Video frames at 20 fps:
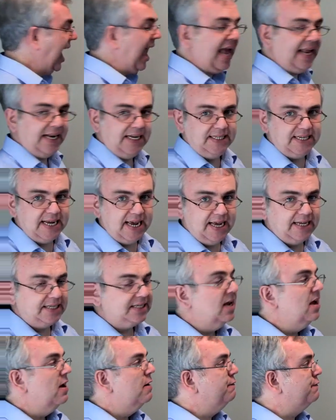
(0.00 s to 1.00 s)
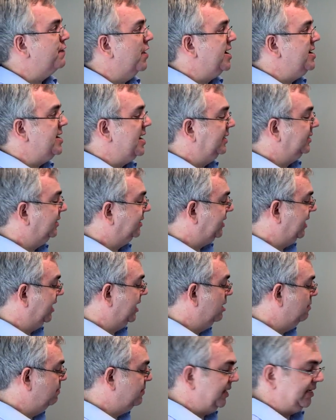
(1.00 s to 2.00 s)
and debt
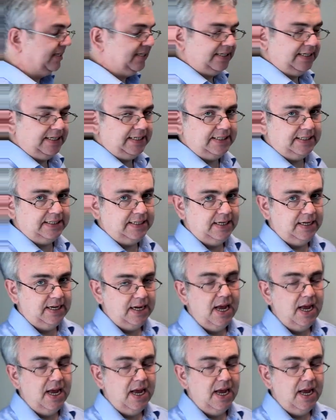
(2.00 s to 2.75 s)
financing a business.